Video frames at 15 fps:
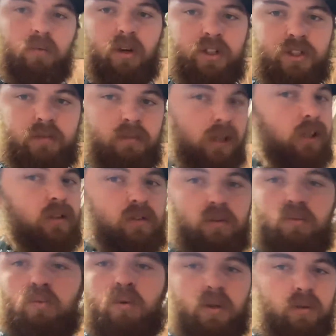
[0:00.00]
rush it, because you
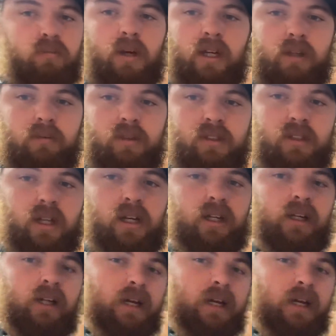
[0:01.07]
will make a mistake